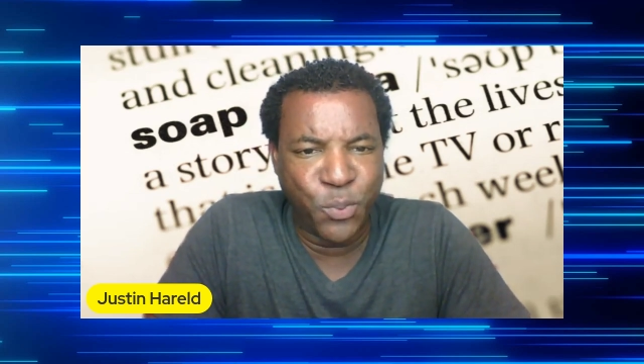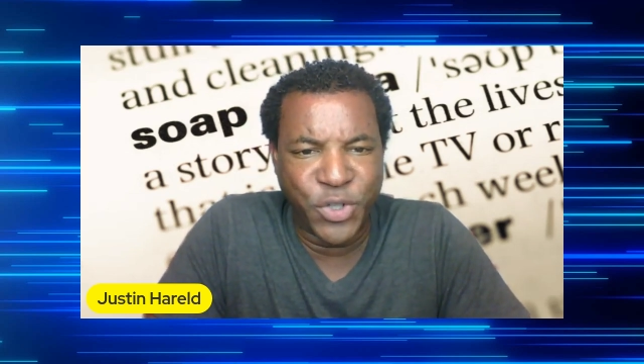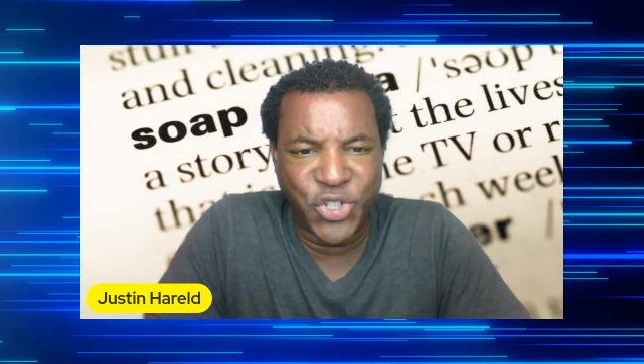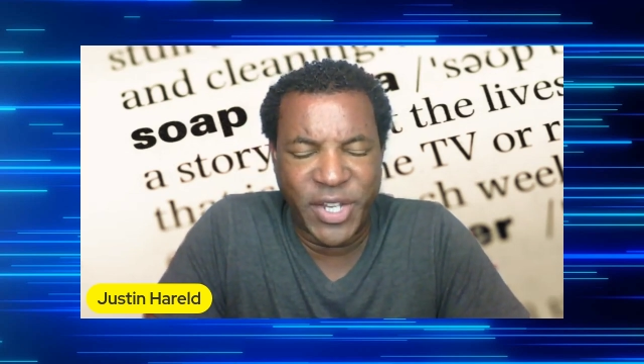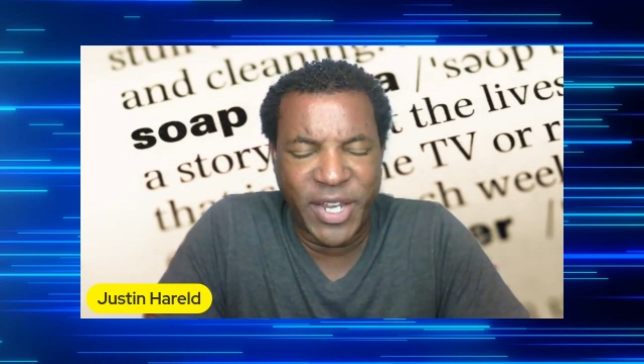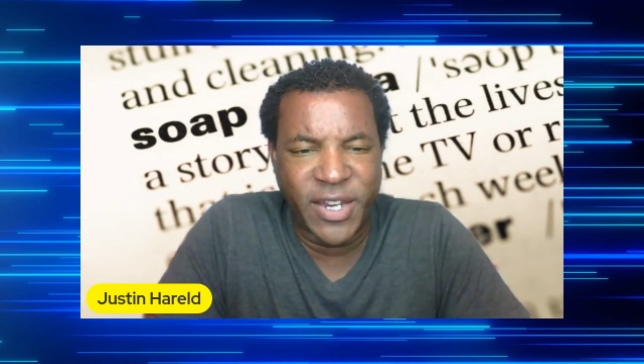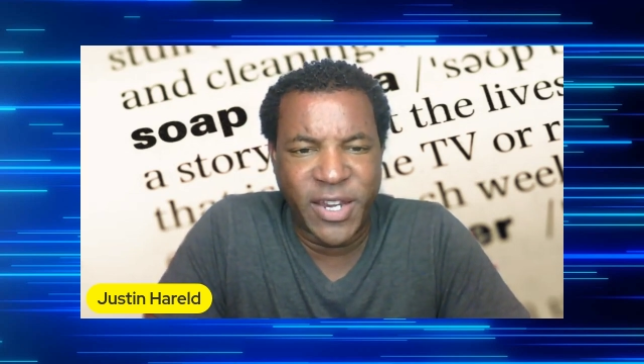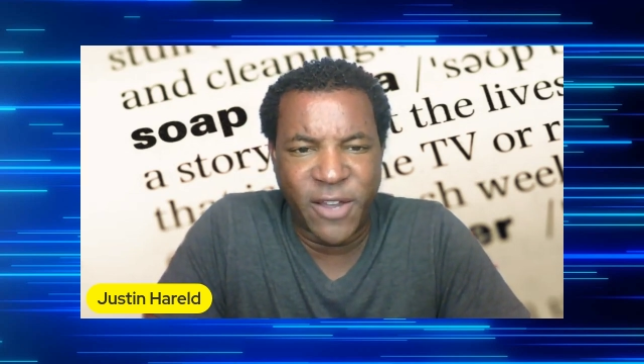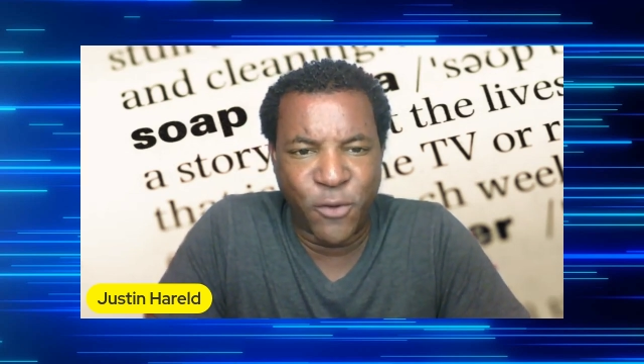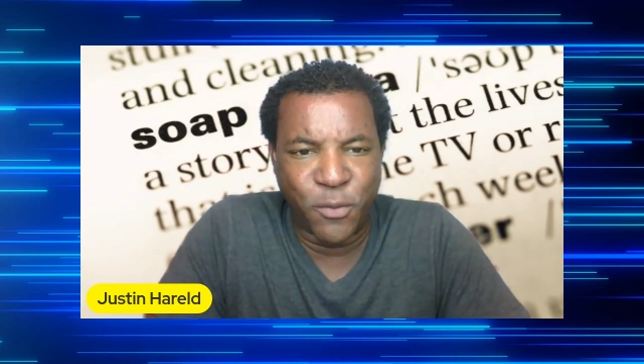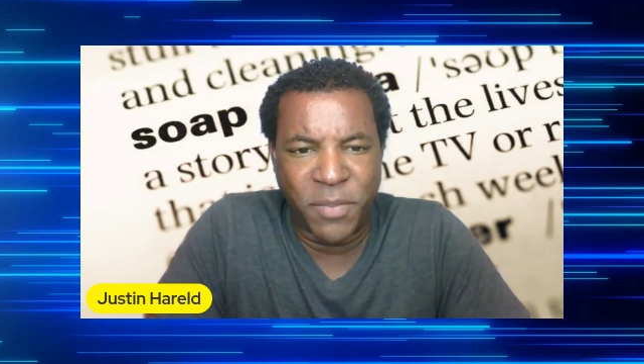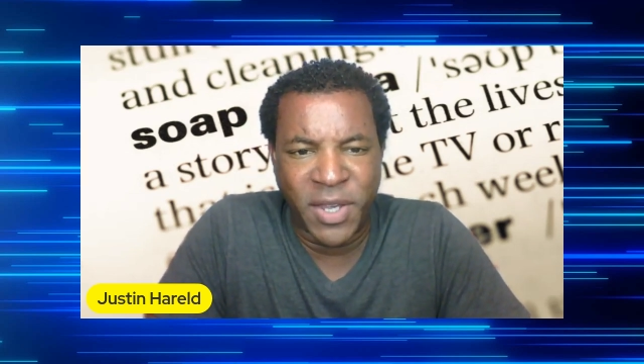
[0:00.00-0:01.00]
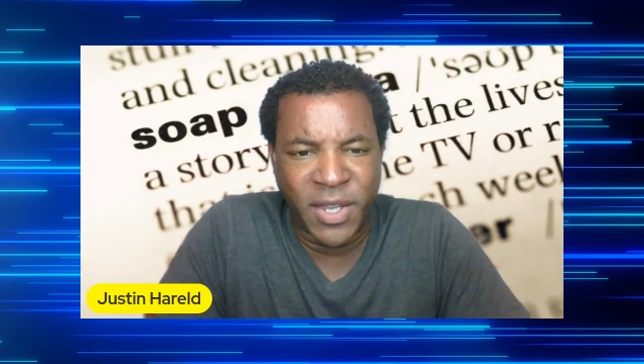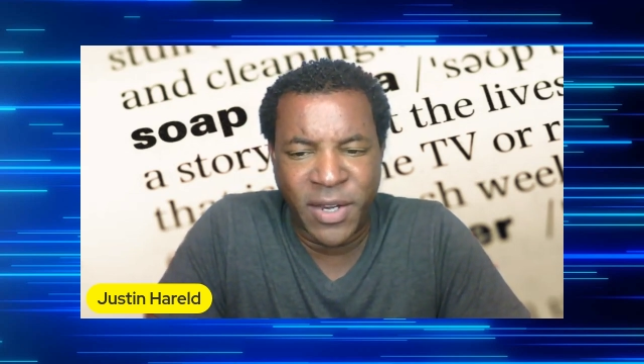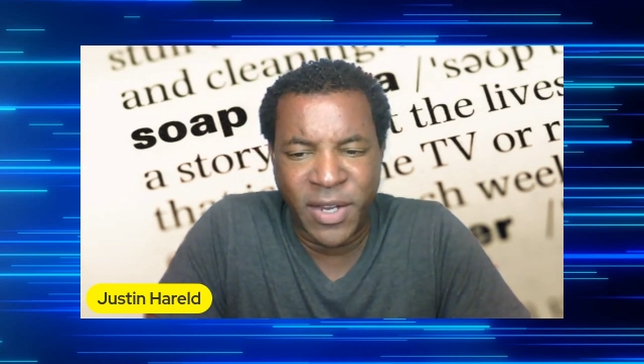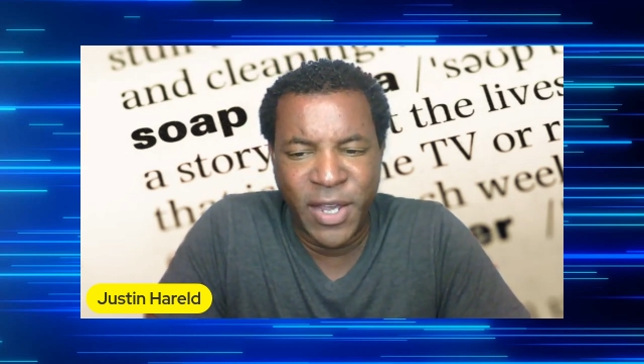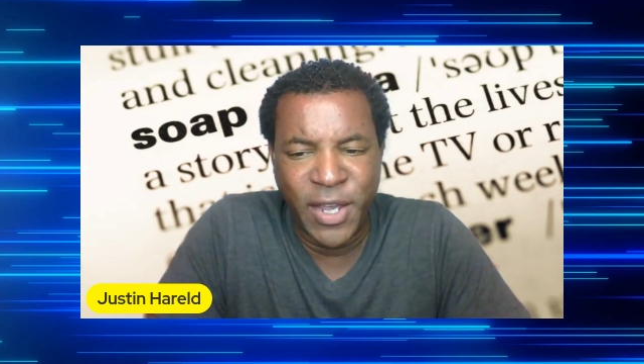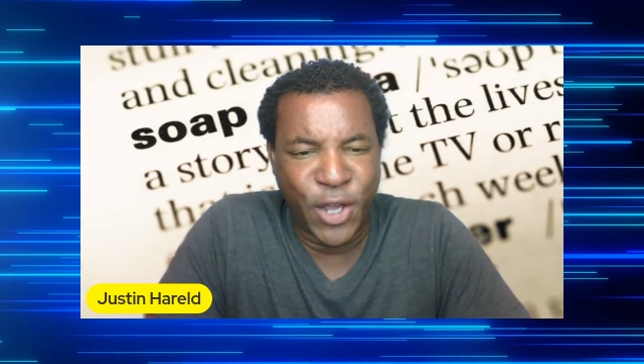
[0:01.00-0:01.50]
which she had never been
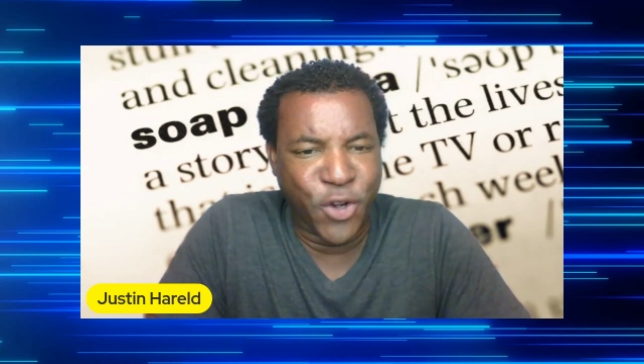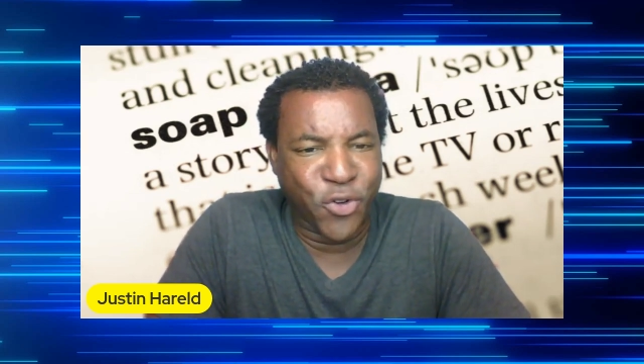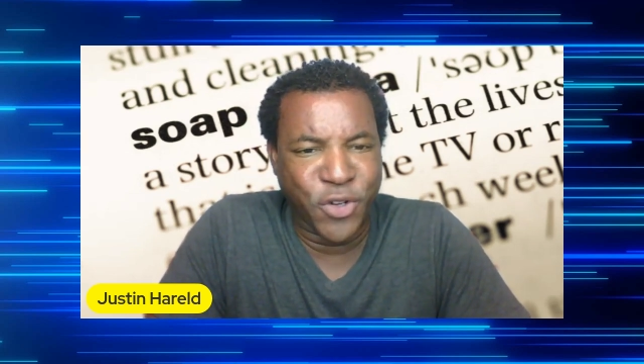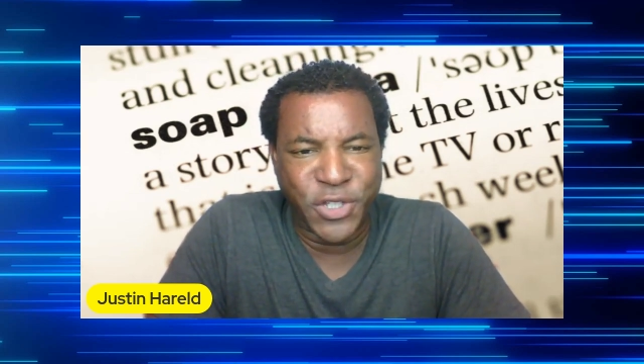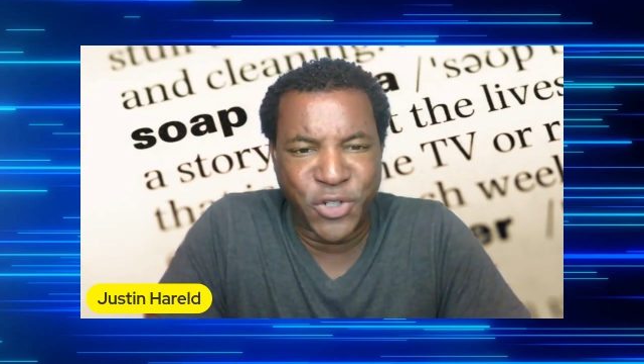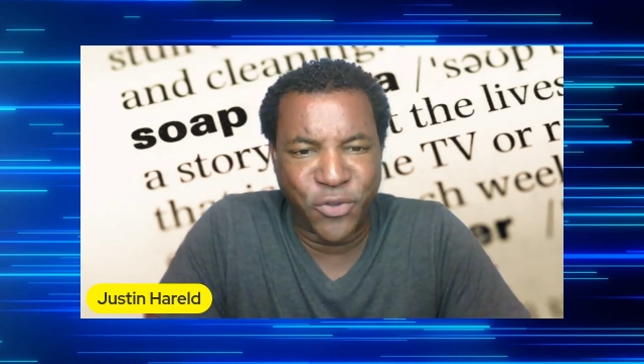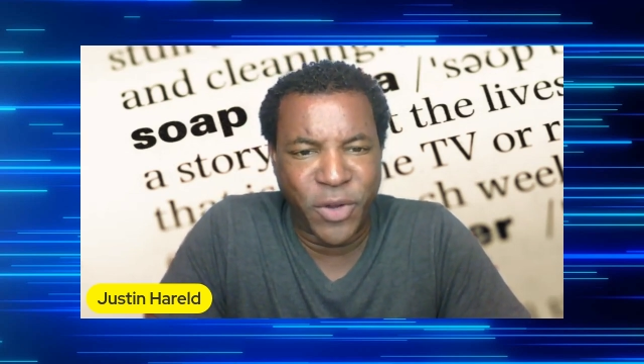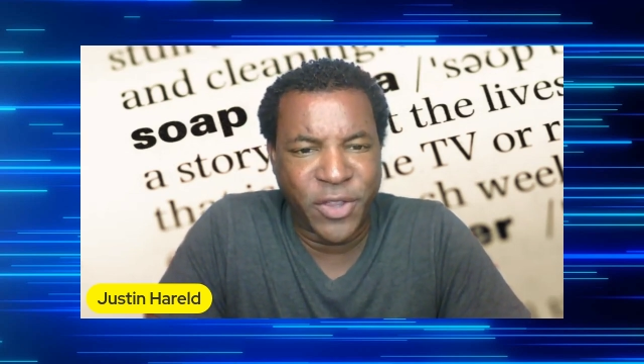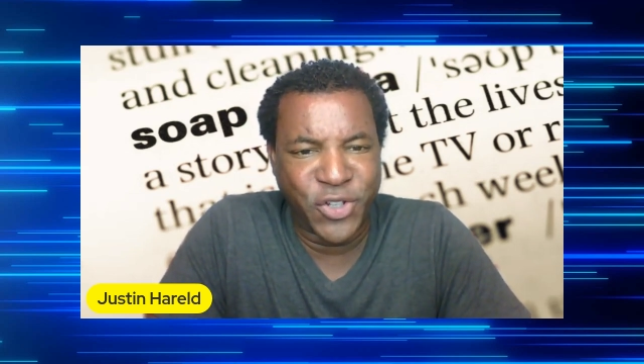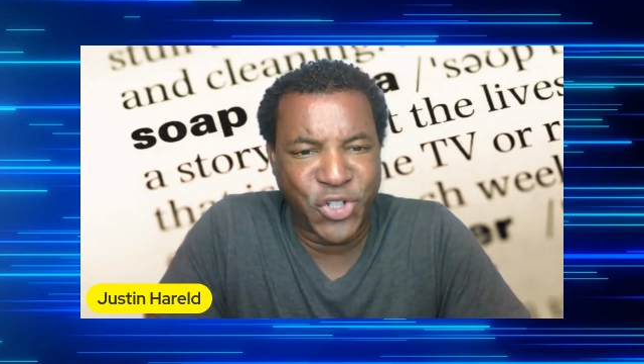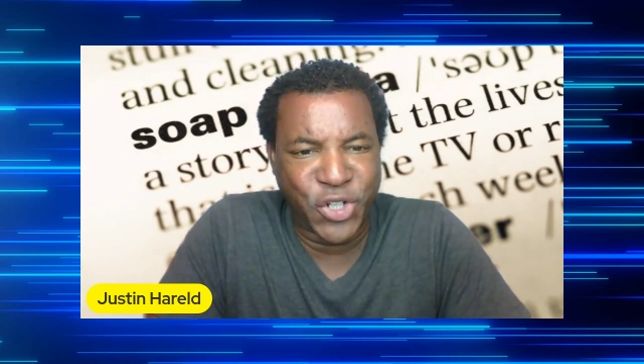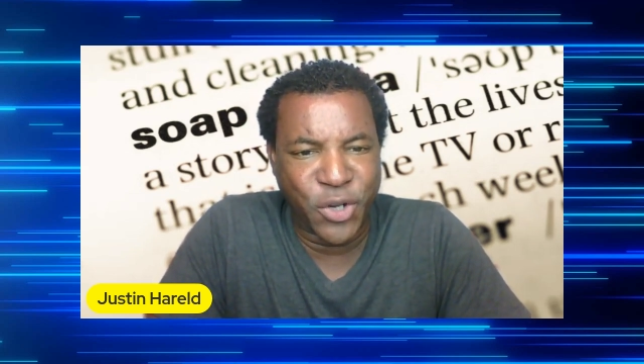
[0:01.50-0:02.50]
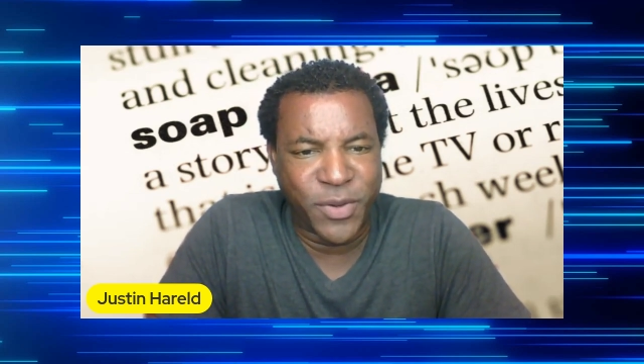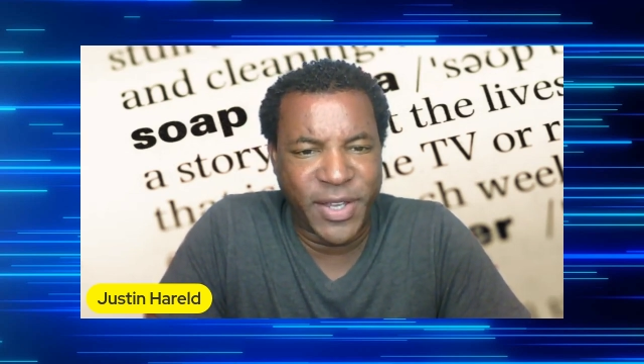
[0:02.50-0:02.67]
in her history on the show.